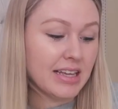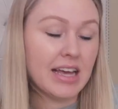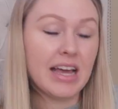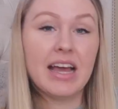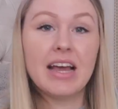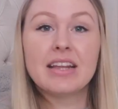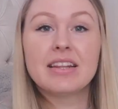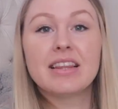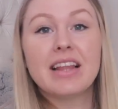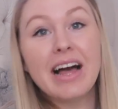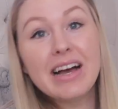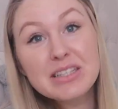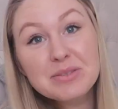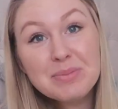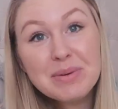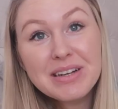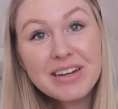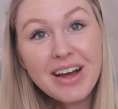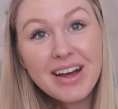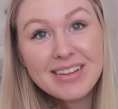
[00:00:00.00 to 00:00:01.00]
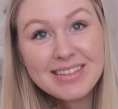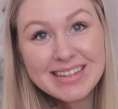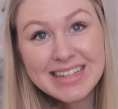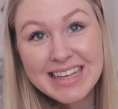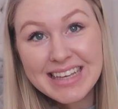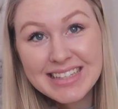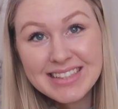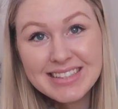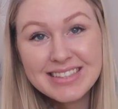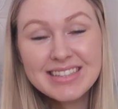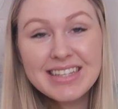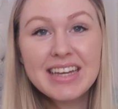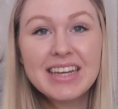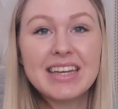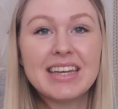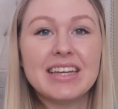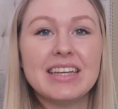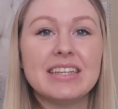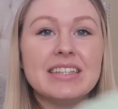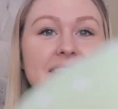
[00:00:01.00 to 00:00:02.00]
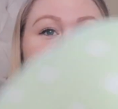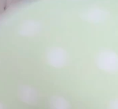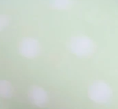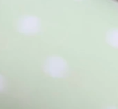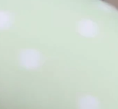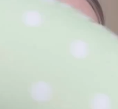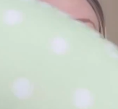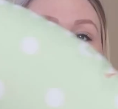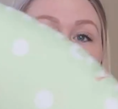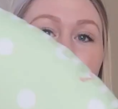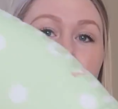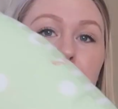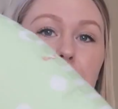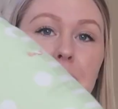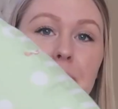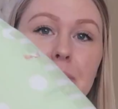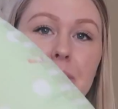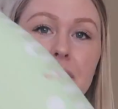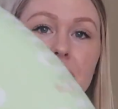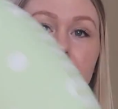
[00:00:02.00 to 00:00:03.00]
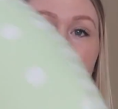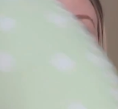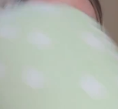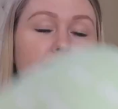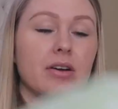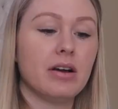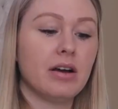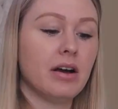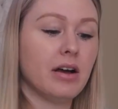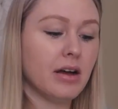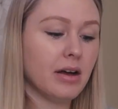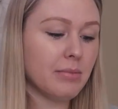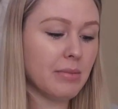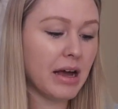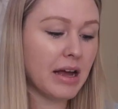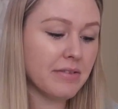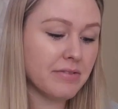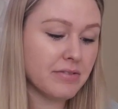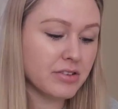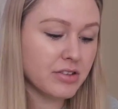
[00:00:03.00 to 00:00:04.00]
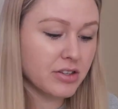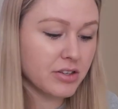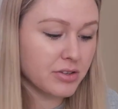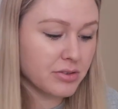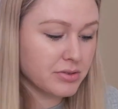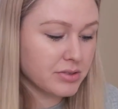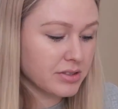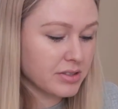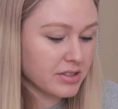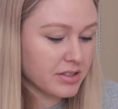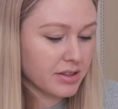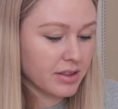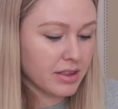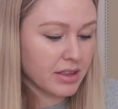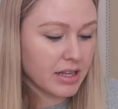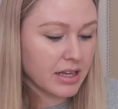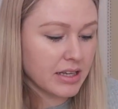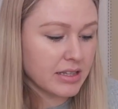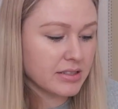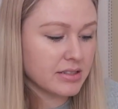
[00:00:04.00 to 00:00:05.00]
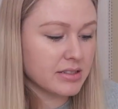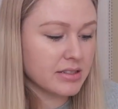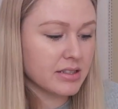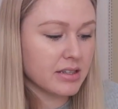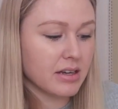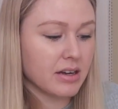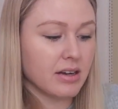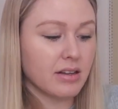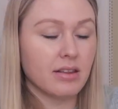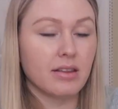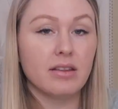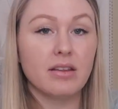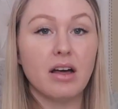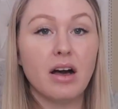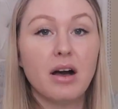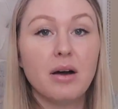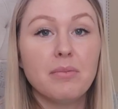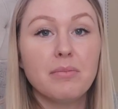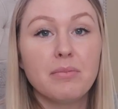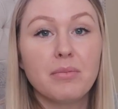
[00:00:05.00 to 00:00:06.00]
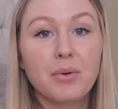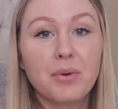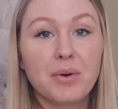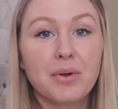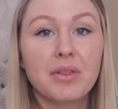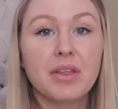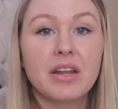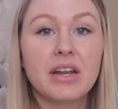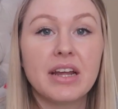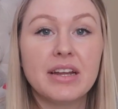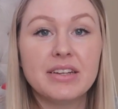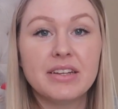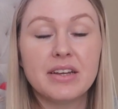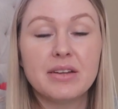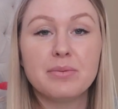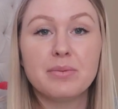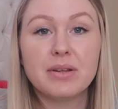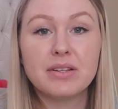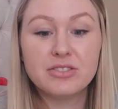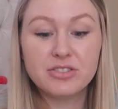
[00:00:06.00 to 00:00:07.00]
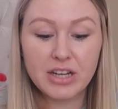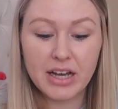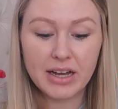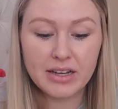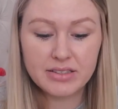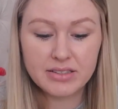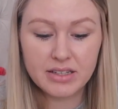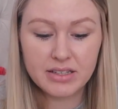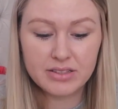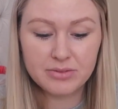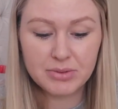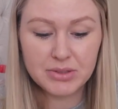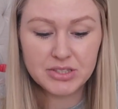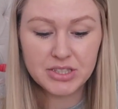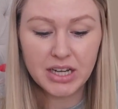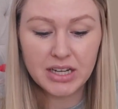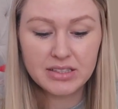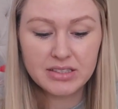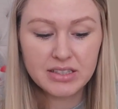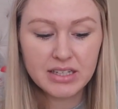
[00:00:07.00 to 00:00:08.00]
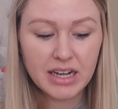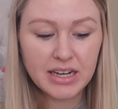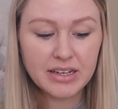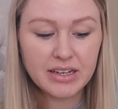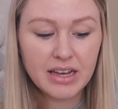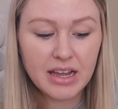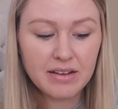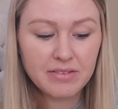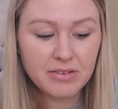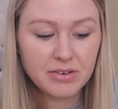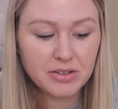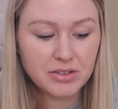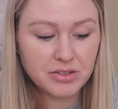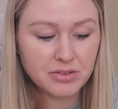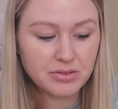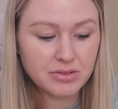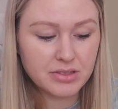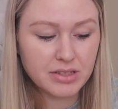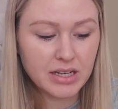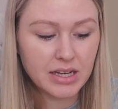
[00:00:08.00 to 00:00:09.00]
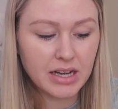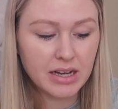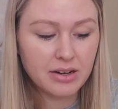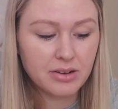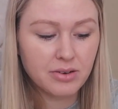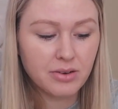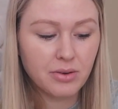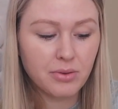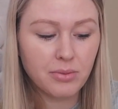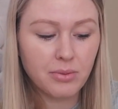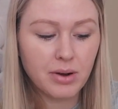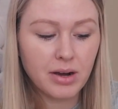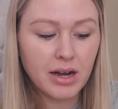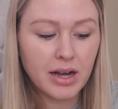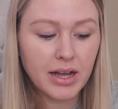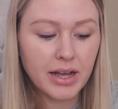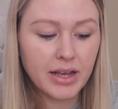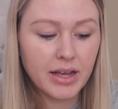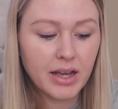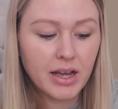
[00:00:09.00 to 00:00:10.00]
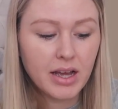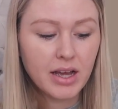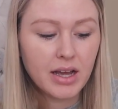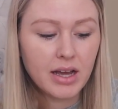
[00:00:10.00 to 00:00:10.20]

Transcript: And last but not least is the Boppy pillow. I've used this a lot more than I did with Jackson. With Jackson, I never used it. I don't know why.